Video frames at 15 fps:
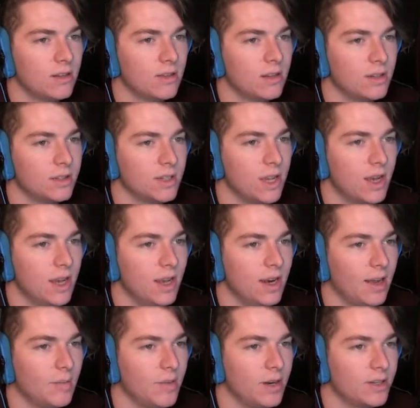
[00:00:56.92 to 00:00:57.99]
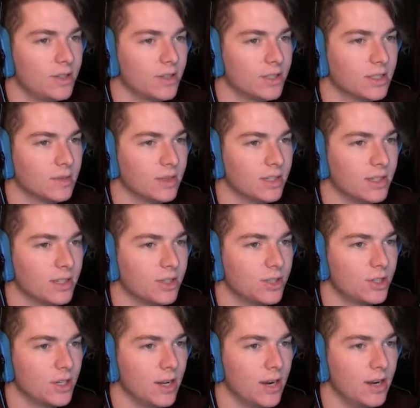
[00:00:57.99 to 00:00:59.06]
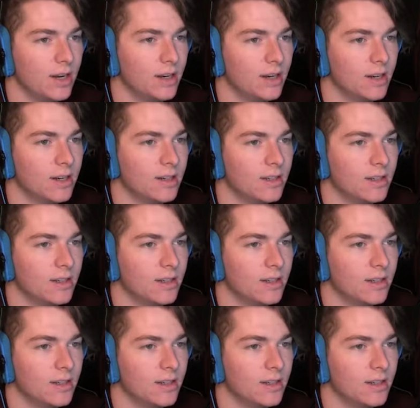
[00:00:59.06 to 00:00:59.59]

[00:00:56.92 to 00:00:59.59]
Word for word: Draw his hat. I bet it tries to make that shit hair.